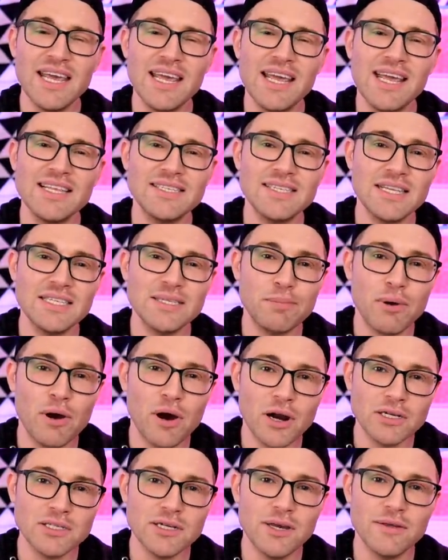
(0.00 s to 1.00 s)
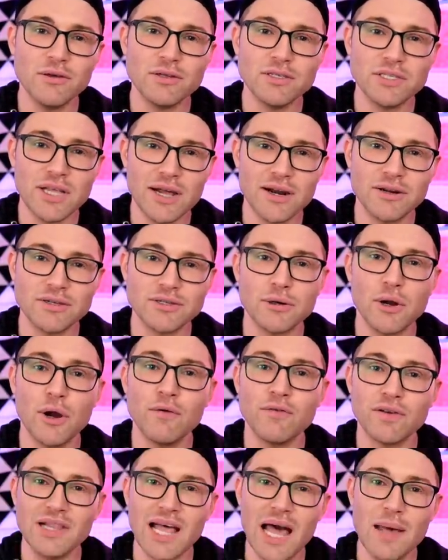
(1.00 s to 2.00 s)
and since parts of those letters are
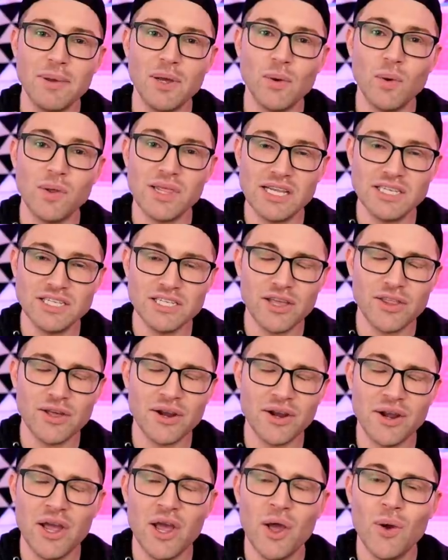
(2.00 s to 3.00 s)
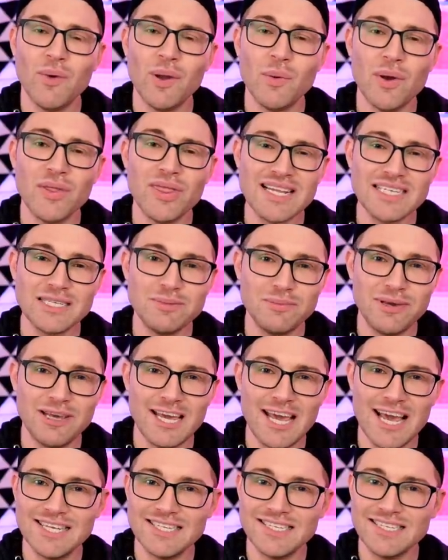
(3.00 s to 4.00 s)
overlapping with each other, we want that to
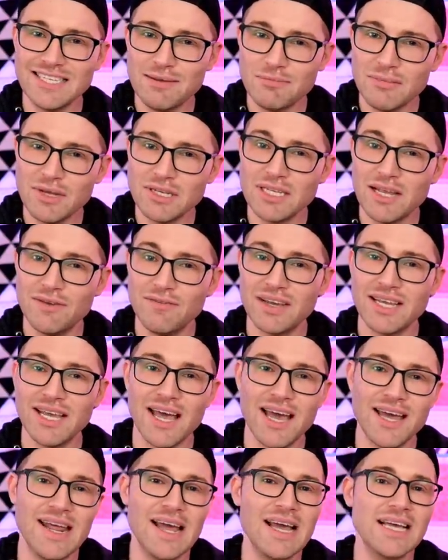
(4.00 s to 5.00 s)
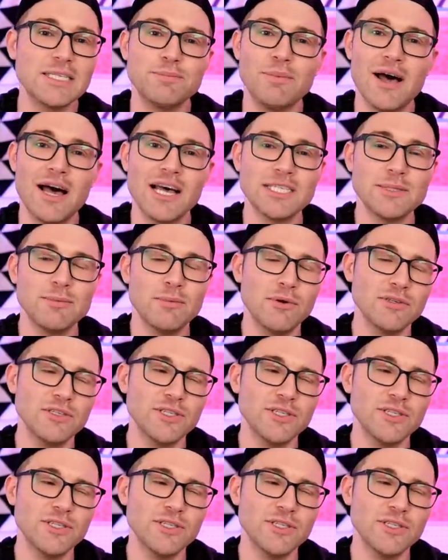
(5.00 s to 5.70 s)
be as seamless of a cut as possible.